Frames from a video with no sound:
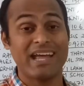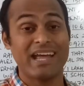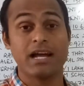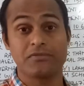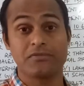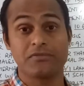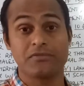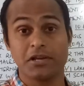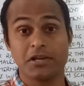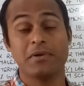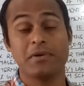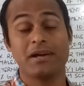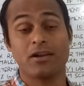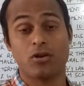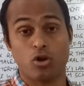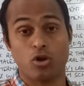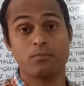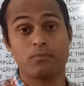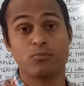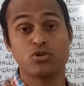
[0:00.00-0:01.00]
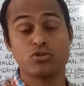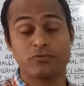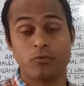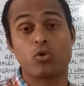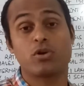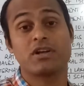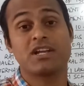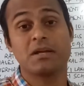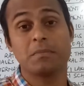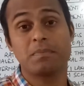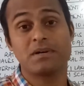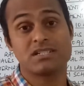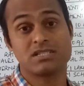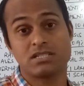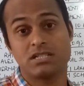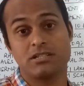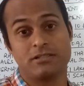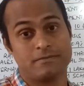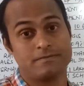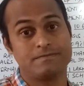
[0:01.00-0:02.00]
they have given almost
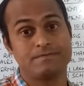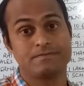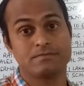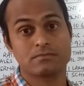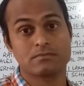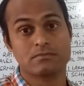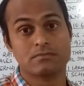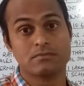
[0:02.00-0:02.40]
40%